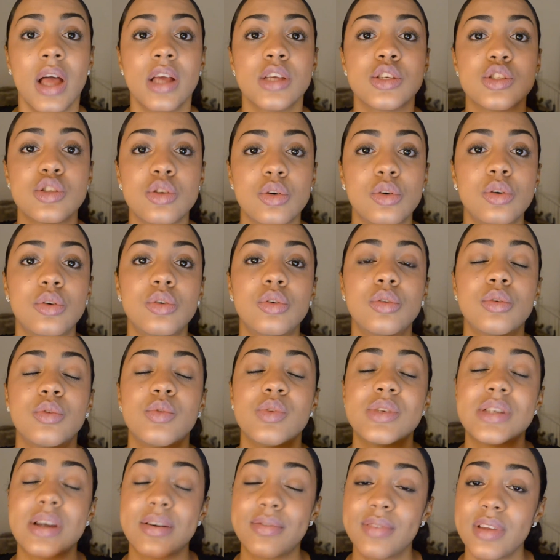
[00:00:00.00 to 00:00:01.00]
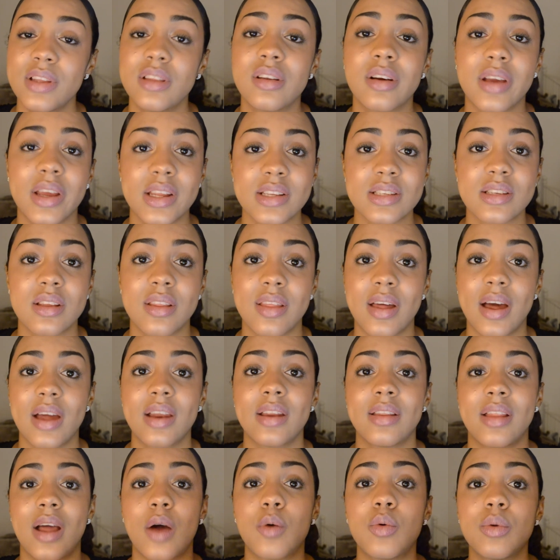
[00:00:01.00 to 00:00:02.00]
So definitely look into that,
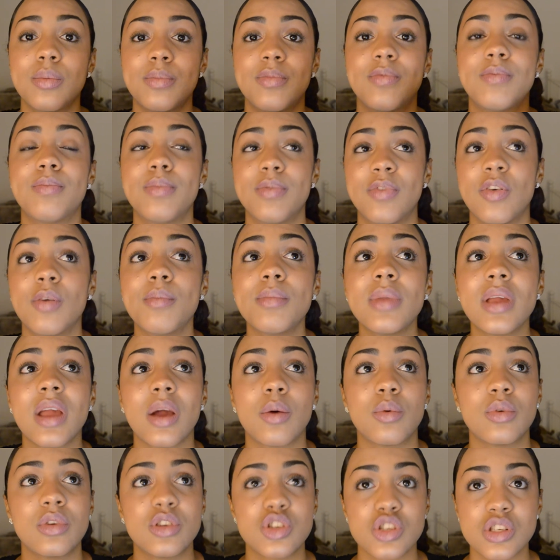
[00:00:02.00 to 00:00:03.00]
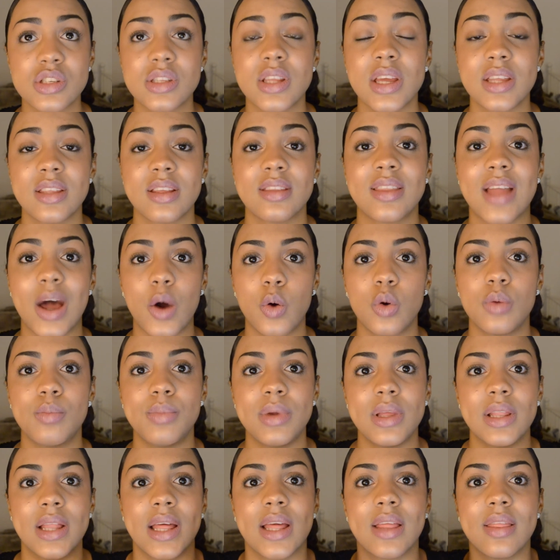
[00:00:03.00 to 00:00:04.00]
and that would, for me, I would just think that would
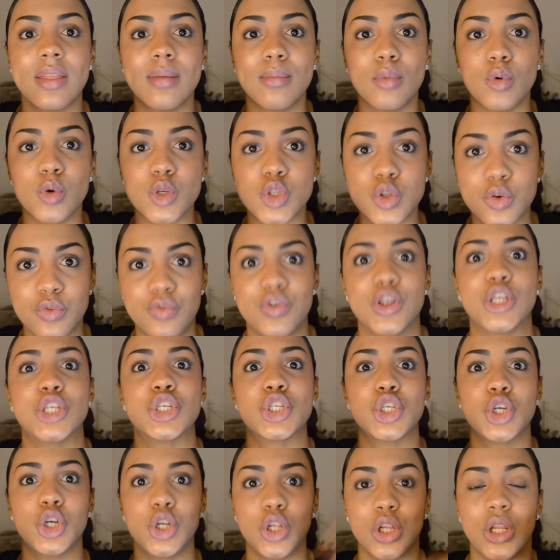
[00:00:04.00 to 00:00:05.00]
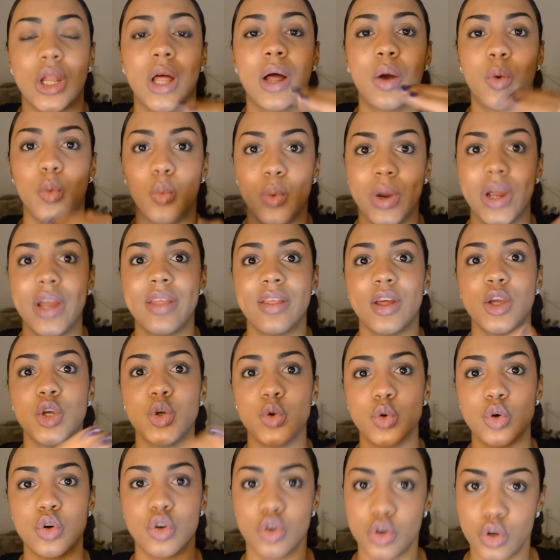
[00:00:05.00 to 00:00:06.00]
be like the most official way that
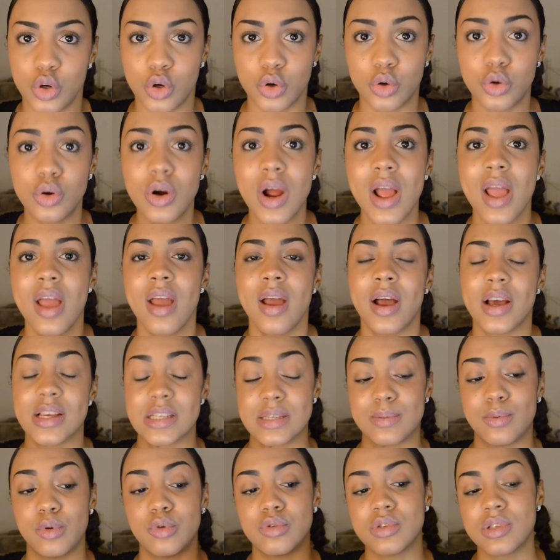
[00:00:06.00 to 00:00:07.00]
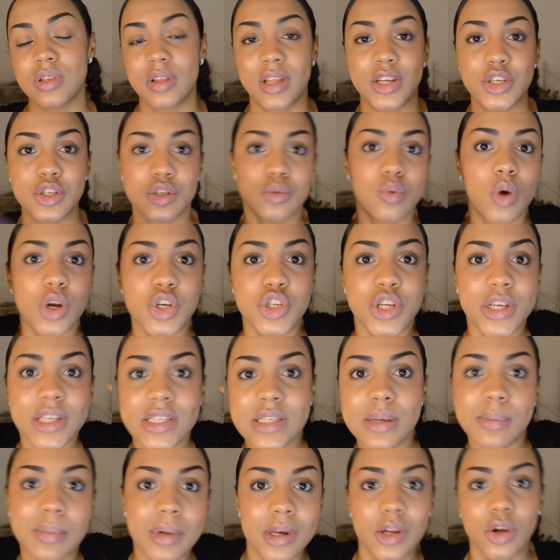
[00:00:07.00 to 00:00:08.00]
you could go, as opposed to like just watching
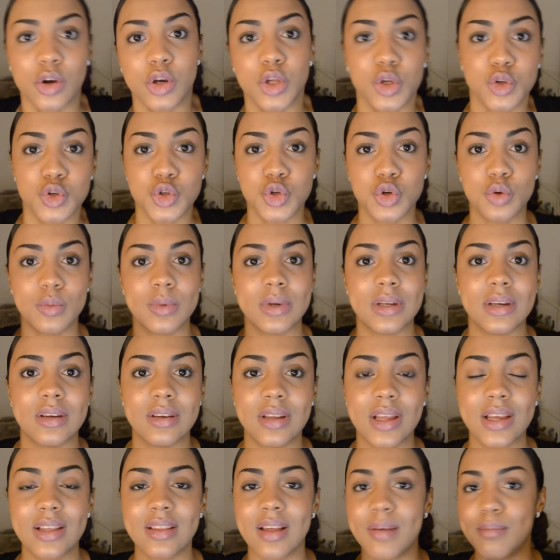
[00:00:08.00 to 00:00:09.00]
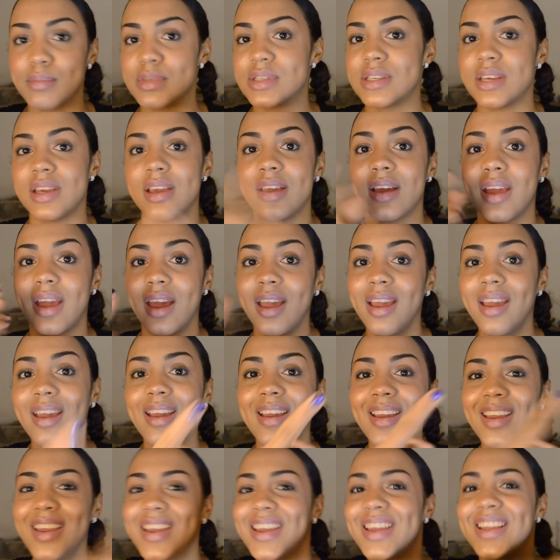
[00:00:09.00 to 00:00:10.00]
somebody on YouTube and like them saying,
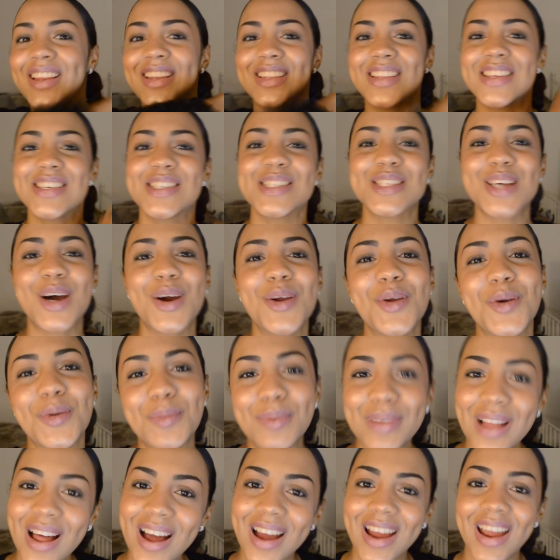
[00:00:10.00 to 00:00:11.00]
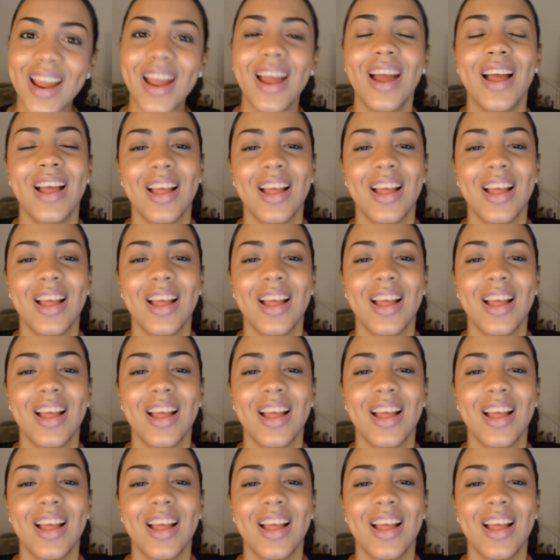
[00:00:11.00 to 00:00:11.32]
hey, this is how you apply,